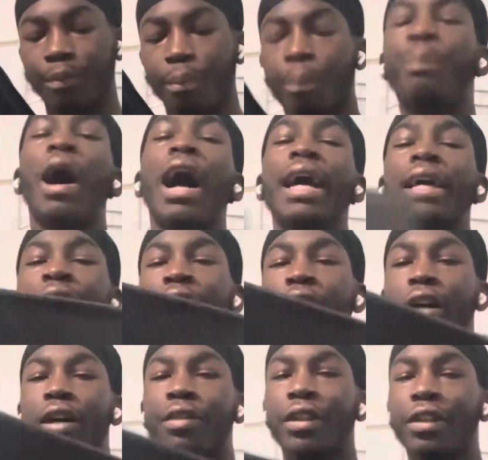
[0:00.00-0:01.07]

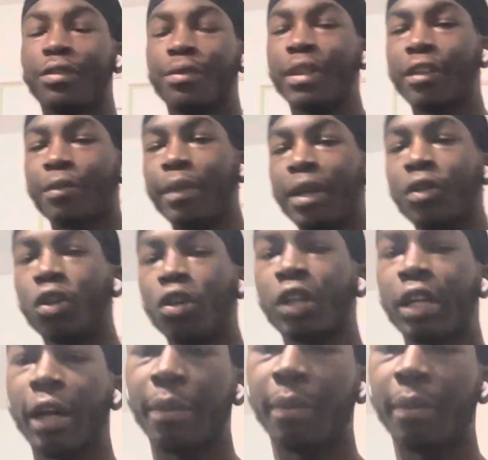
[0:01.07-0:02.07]
binder. This may not look like